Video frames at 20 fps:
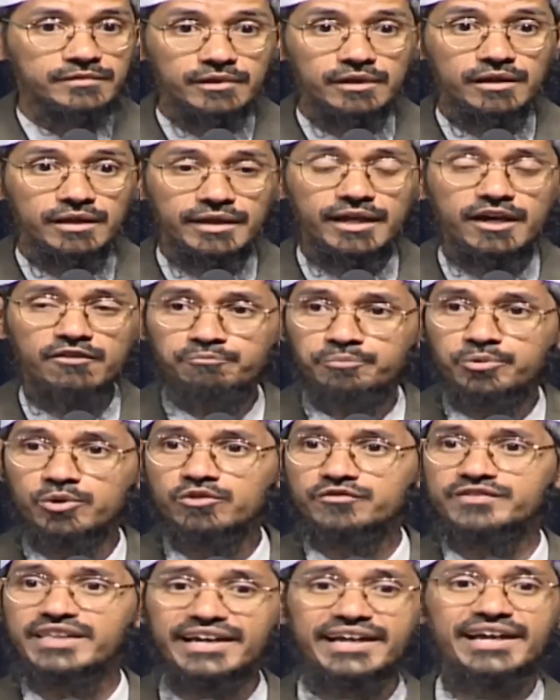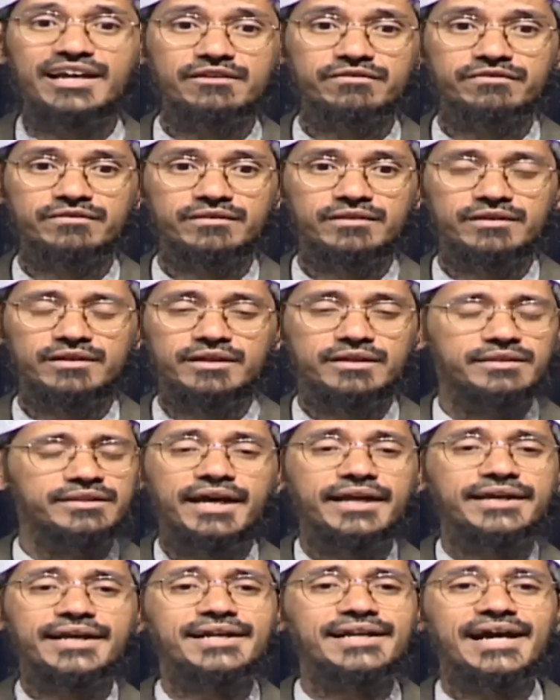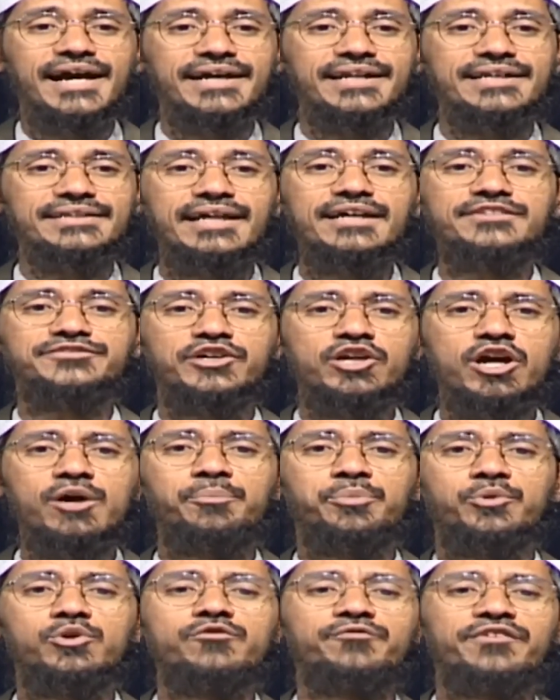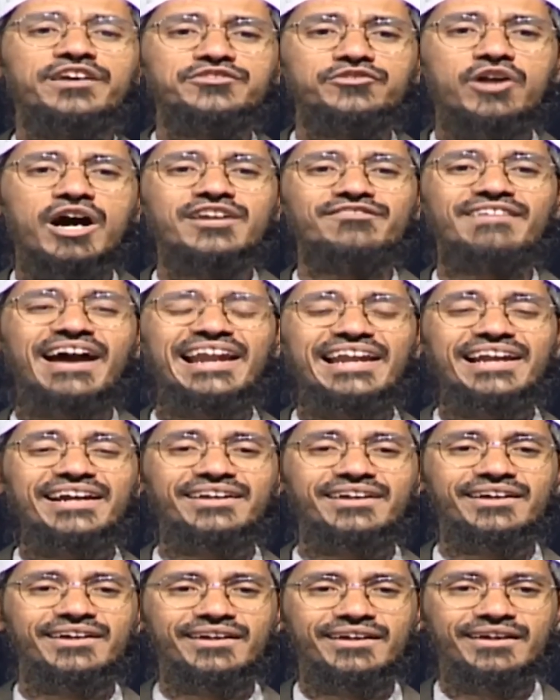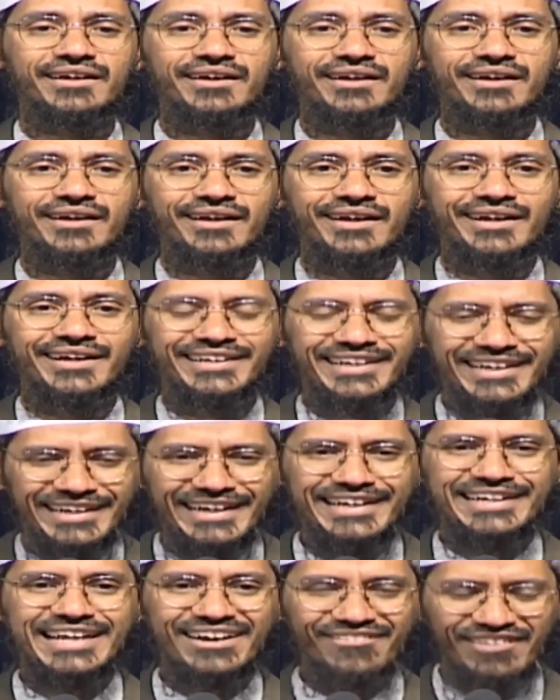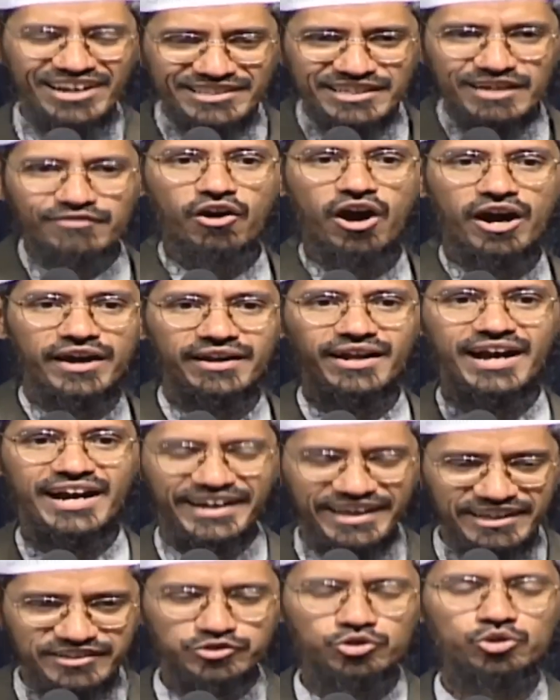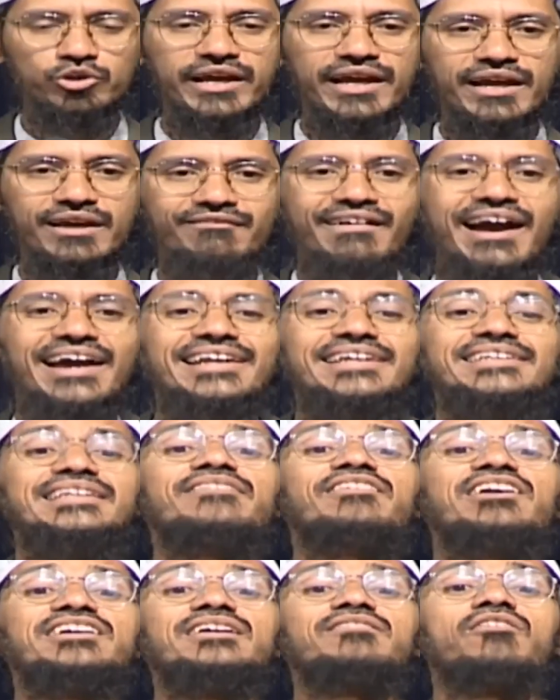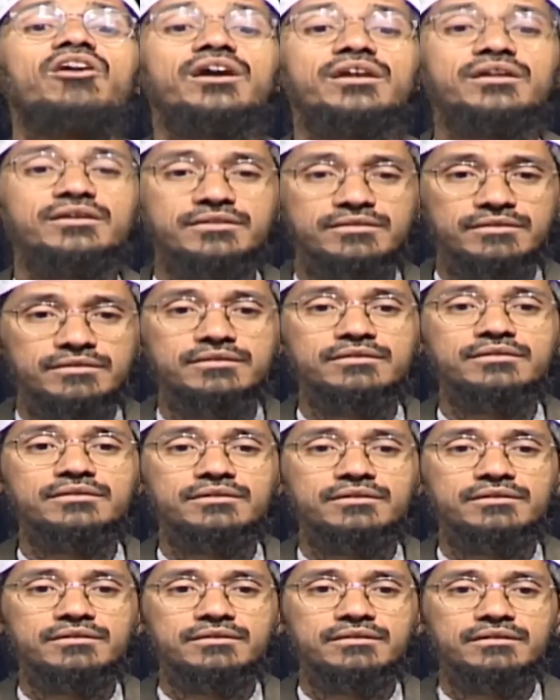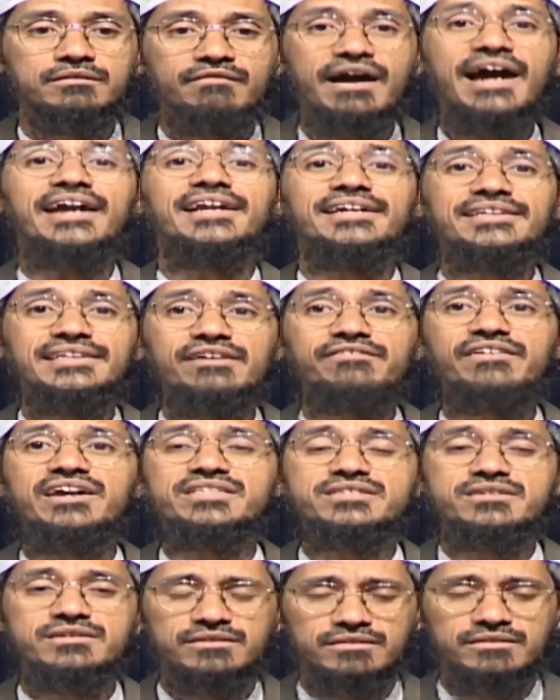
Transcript: Enough proof they gave. They didn't agree. They say your proof is not valid. Did India wage a war against UK? Why didn't they wage a war? Why didn't they wage?